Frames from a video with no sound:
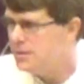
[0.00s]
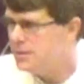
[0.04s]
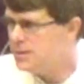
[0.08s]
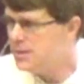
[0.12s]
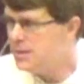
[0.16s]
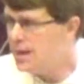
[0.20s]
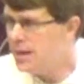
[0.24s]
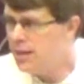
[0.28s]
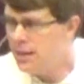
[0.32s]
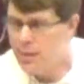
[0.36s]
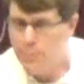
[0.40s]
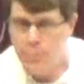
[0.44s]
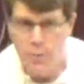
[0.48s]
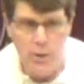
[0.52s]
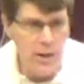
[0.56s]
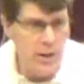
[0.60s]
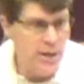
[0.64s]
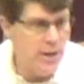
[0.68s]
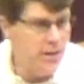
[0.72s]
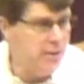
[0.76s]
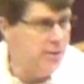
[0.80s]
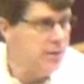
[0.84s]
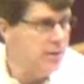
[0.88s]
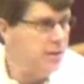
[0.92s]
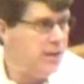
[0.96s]

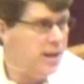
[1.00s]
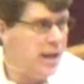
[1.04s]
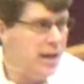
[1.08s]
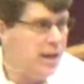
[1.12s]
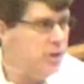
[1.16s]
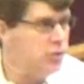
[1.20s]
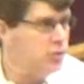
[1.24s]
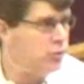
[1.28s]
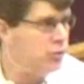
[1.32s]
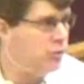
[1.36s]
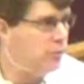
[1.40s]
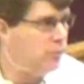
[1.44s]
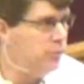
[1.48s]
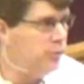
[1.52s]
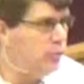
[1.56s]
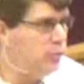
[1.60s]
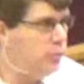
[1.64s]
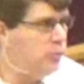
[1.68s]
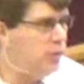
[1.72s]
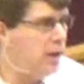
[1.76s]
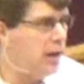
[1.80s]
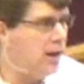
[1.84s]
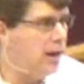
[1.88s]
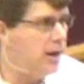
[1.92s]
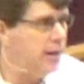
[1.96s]
celebrating the nature of
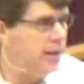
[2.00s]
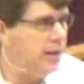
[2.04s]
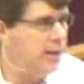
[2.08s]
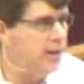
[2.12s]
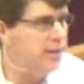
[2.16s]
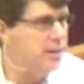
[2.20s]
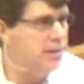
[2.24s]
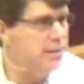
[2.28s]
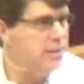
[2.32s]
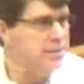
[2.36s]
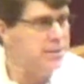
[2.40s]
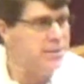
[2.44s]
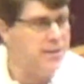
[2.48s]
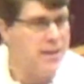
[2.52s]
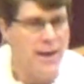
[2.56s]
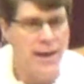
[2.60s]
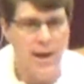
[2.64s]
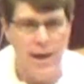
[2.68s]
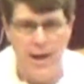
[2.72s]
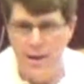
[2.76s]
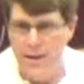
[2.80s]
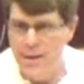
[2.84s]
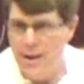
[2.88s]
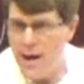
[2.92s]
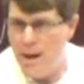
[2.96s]
who God is
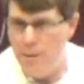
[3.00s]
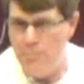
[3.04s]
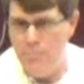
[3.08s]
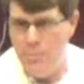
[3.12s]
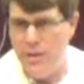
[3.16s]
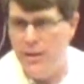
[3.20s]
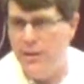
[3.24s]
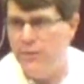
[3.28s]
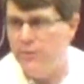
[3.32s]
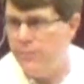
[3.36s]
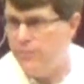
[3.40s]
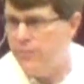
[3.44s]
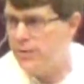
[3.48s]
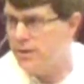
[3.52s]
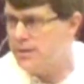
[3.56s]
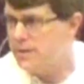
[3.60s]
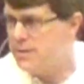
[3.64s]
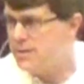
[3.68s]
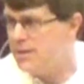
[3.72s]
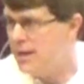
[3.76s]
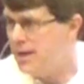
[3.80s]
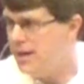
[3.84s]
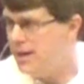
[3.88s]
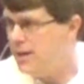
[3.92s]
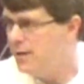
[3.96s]
and not being
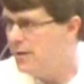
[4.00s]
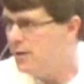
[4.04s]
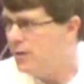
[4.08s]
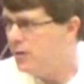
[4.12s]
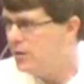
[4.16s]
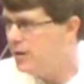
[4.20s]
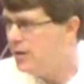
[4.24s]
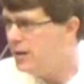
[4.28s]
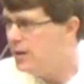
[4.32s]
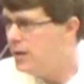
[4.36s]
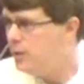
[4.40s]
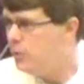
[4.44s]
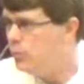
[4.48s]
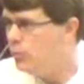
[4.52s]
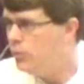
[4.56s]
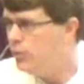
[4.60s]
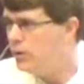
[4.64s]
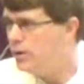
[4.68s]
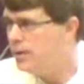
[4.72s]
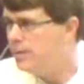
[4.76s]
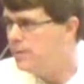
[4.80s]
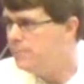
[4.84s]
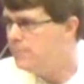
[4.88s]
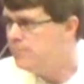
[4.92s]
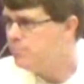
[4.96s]
fixated on any
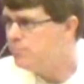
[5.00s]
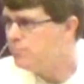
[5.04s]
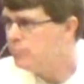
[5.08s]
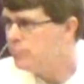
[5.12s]
one.